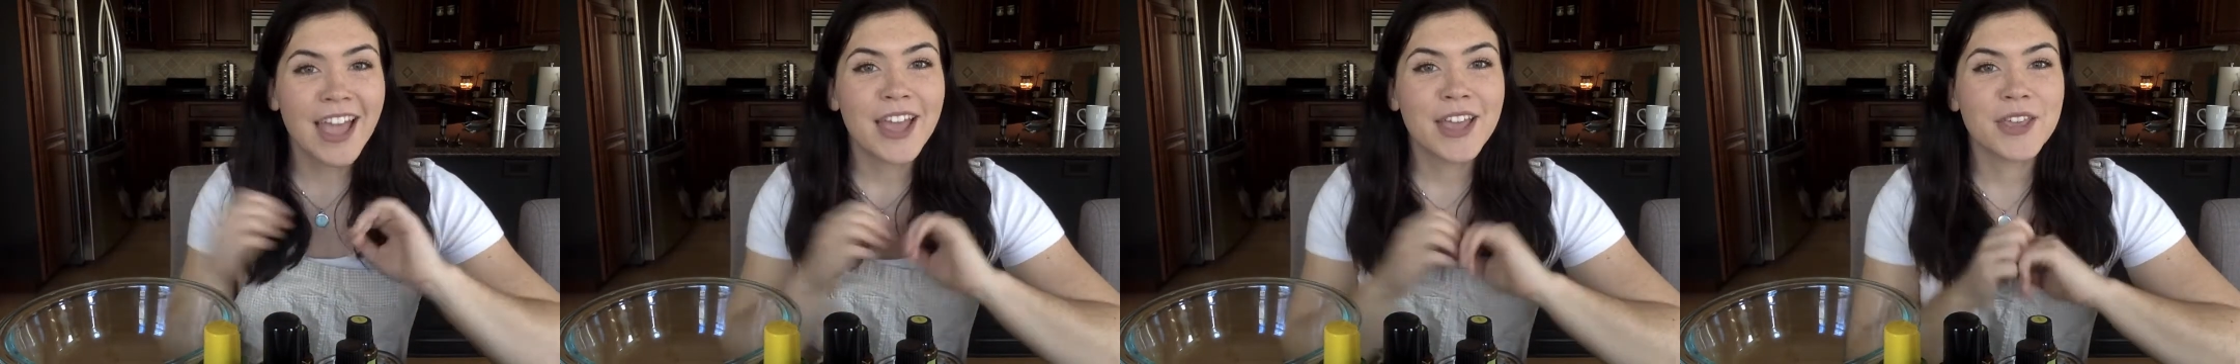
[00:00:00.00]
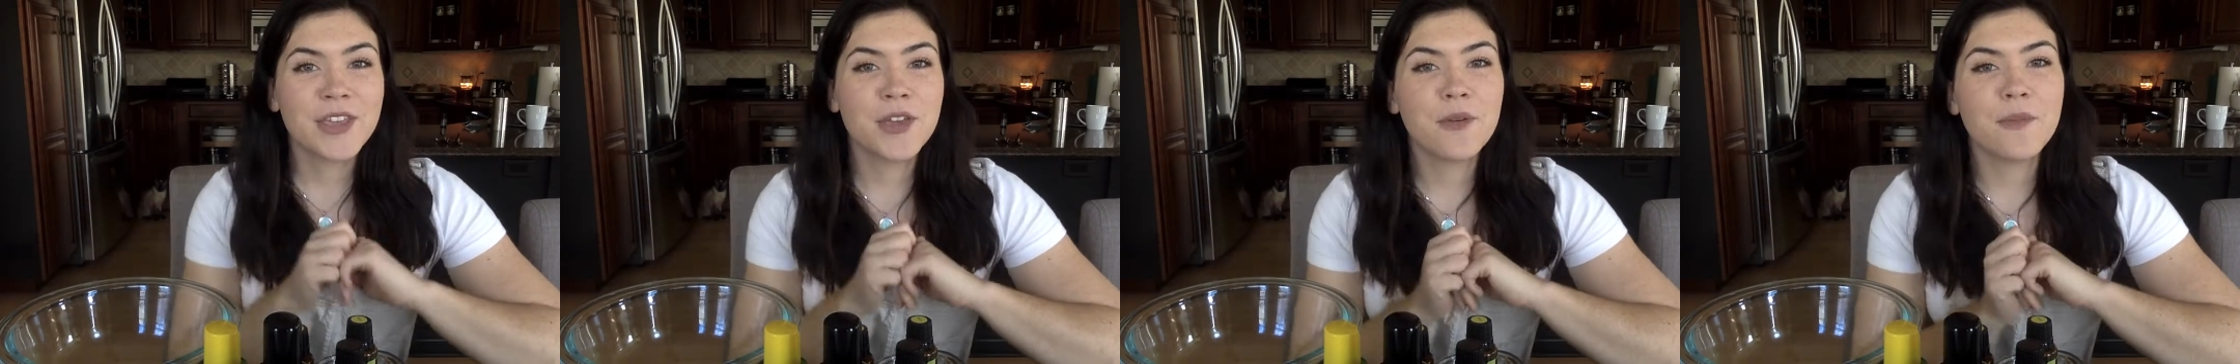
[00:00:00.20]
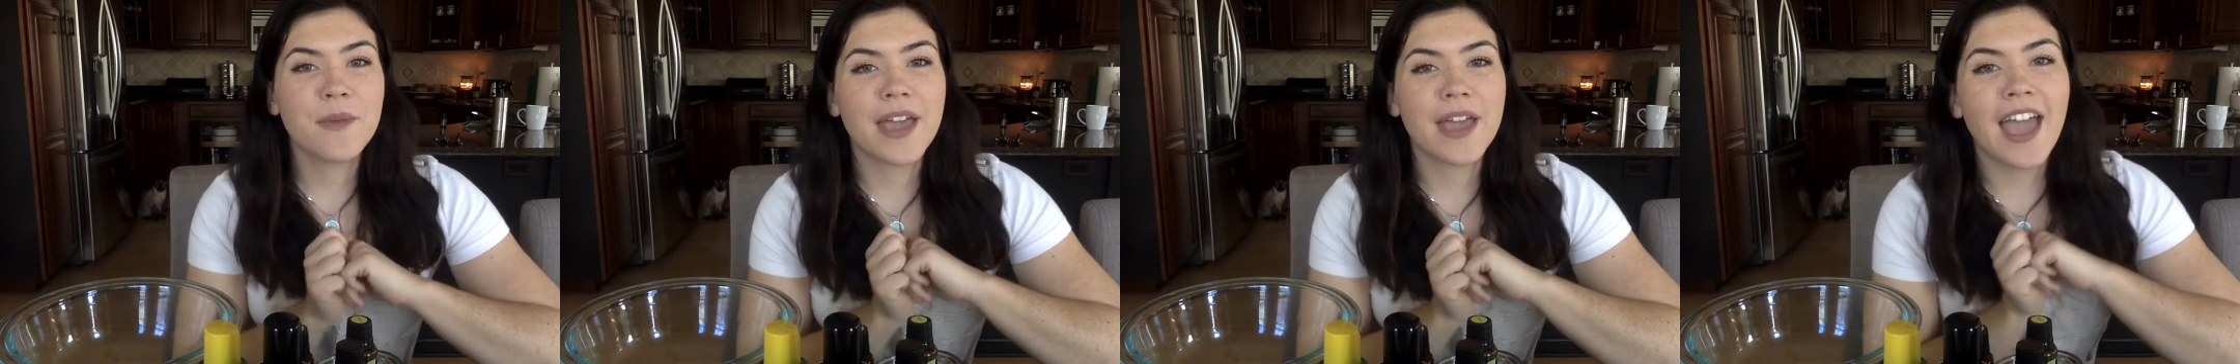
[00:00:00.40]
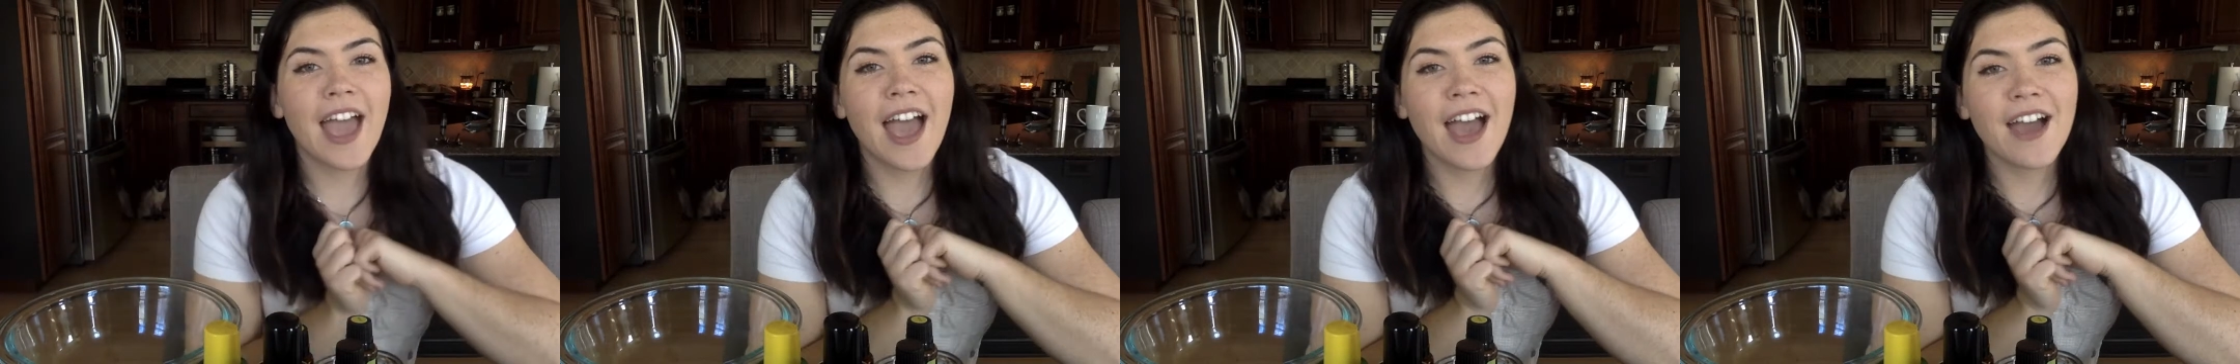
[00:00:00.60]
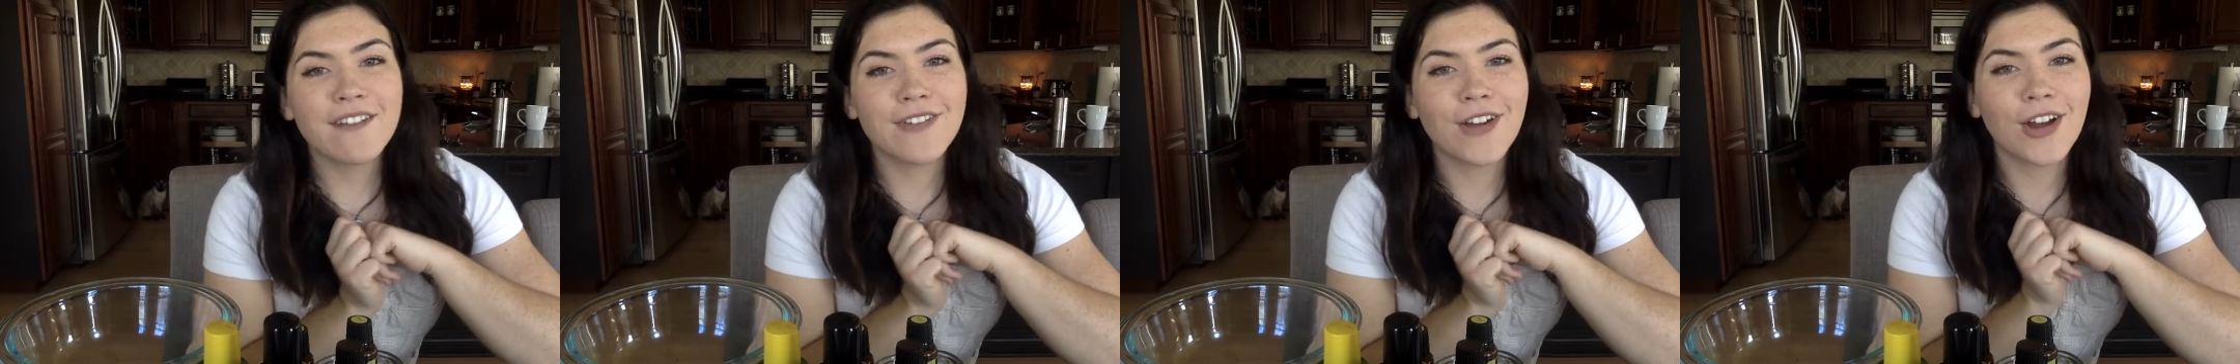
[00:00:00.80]
You may
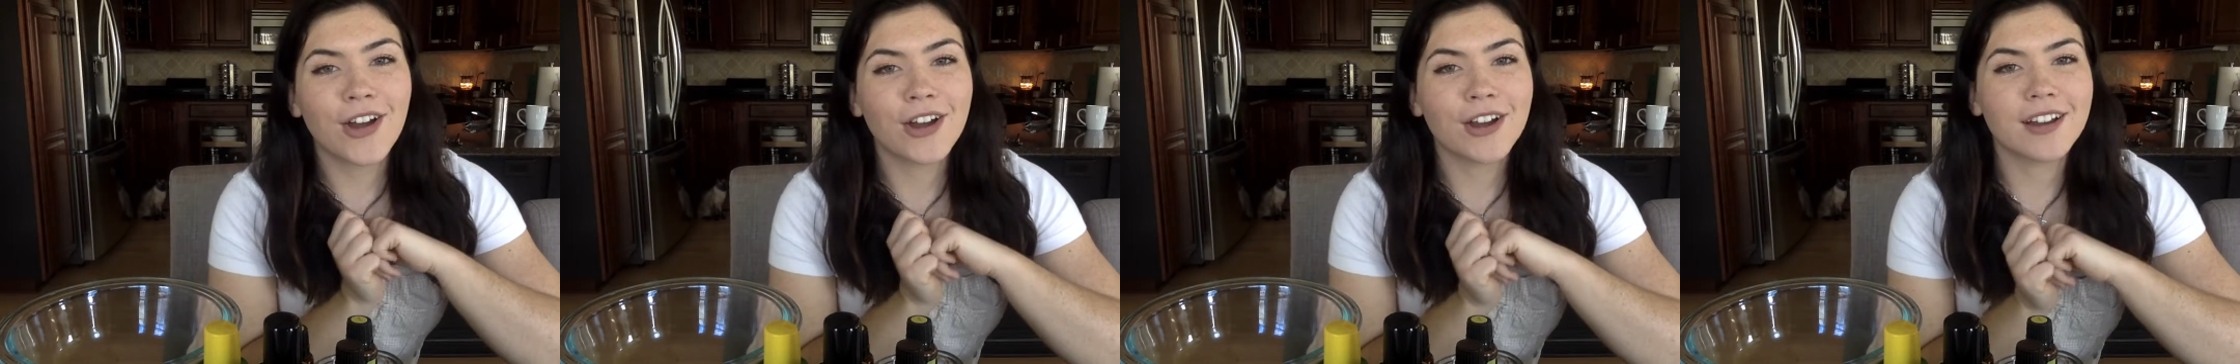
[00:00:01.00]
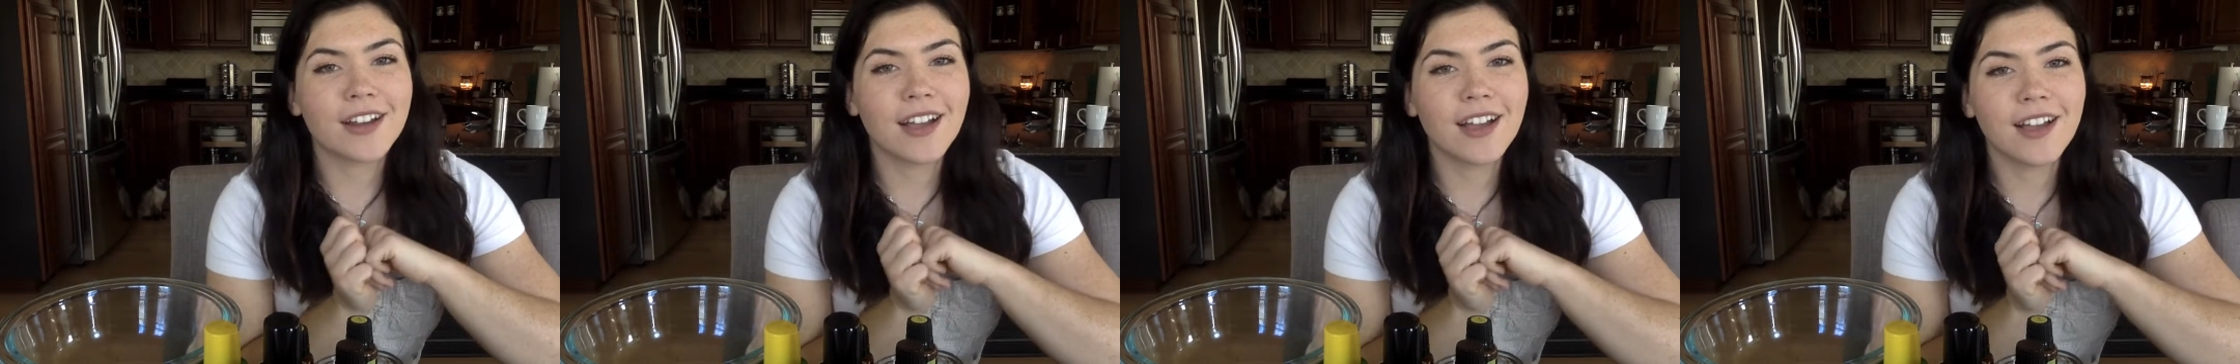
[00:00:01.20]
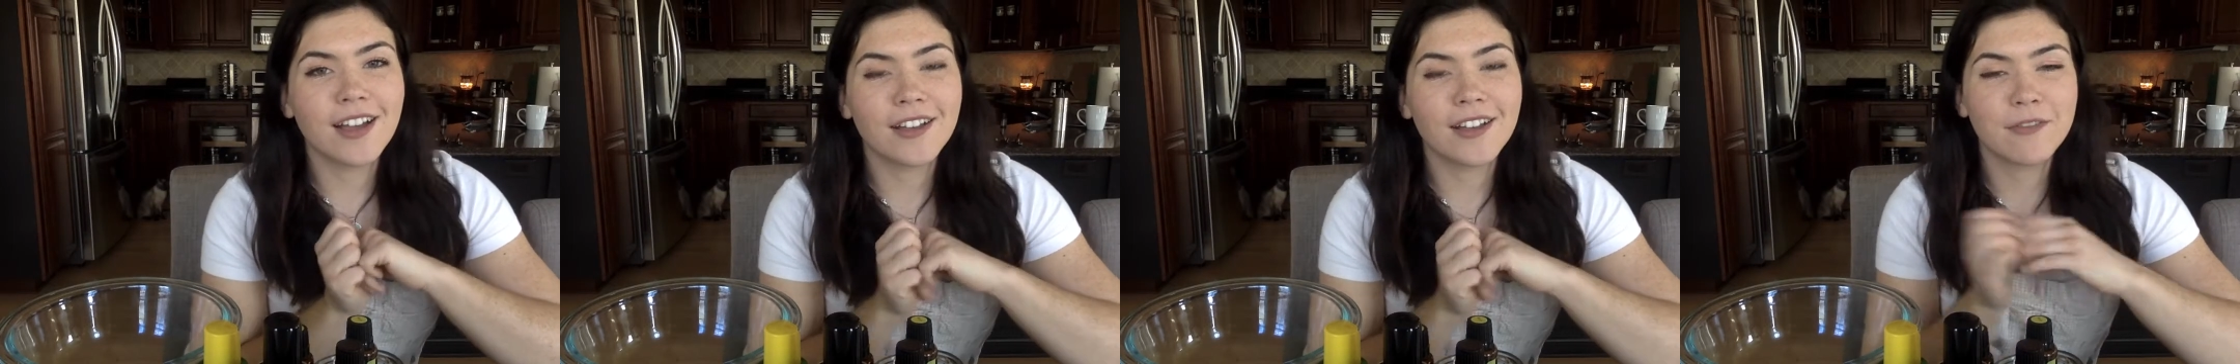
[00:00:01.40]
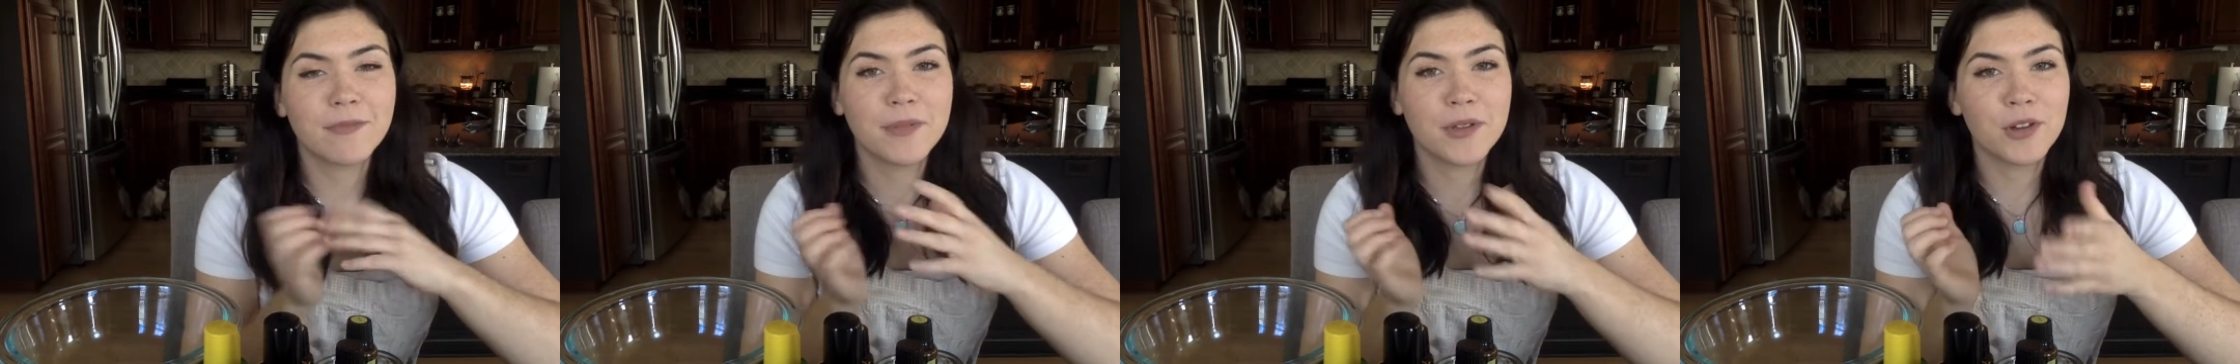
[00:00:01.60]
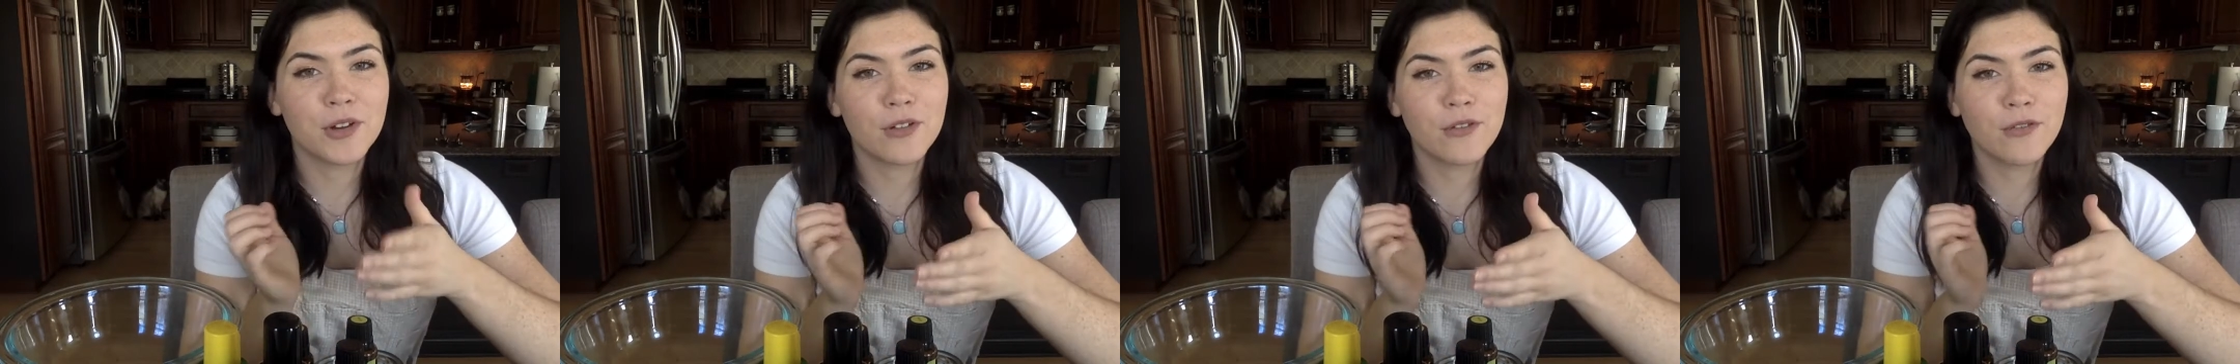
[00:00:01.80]
have heard of
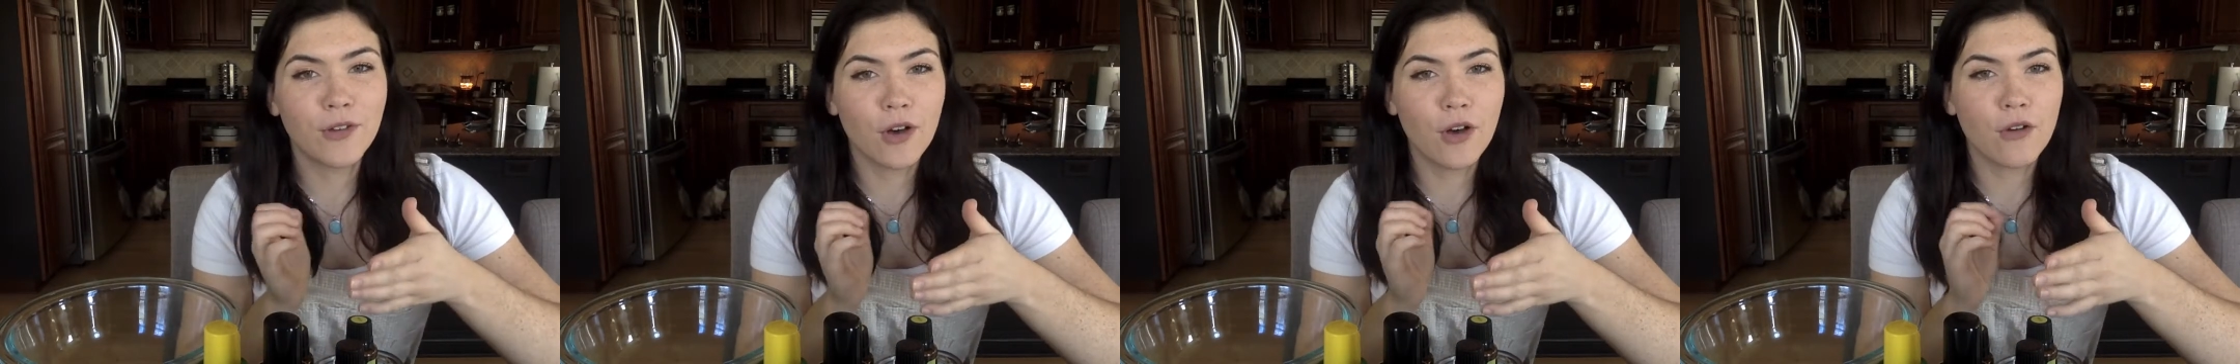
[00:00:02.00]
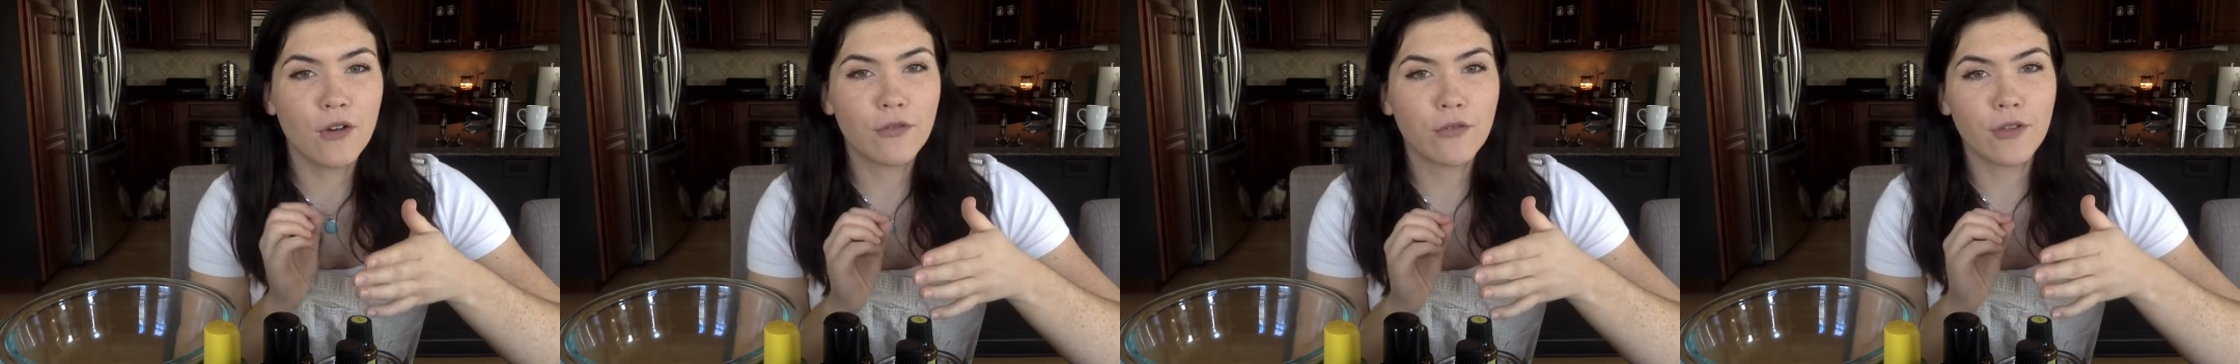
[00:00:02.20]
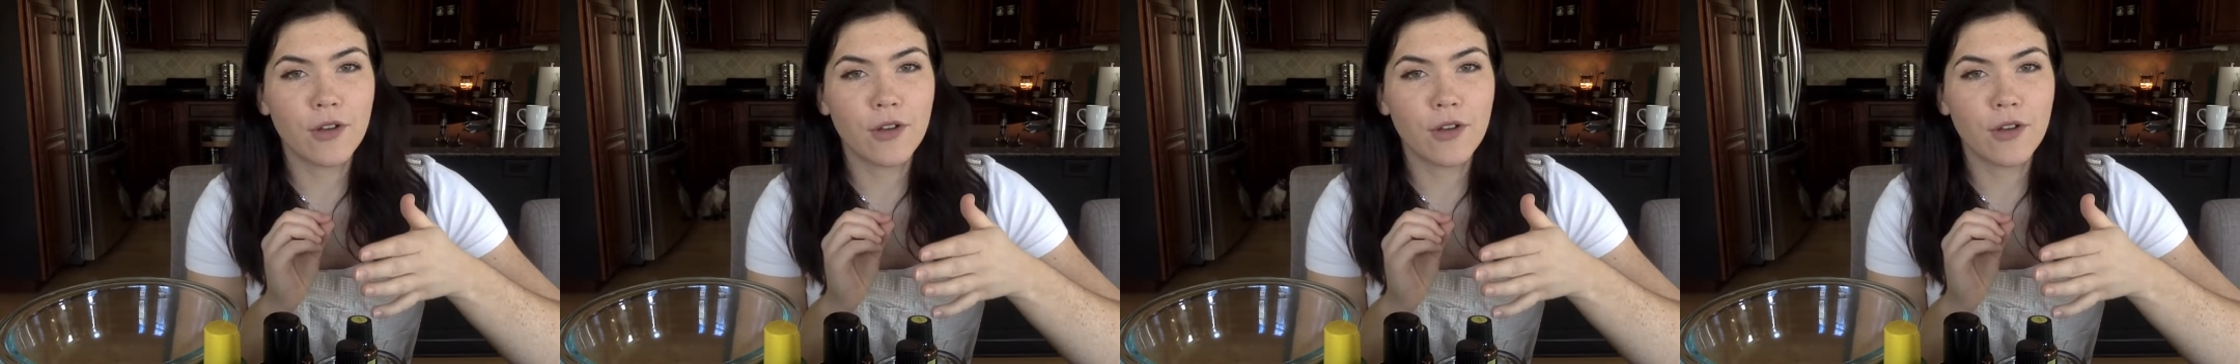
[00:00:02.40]
Beautiful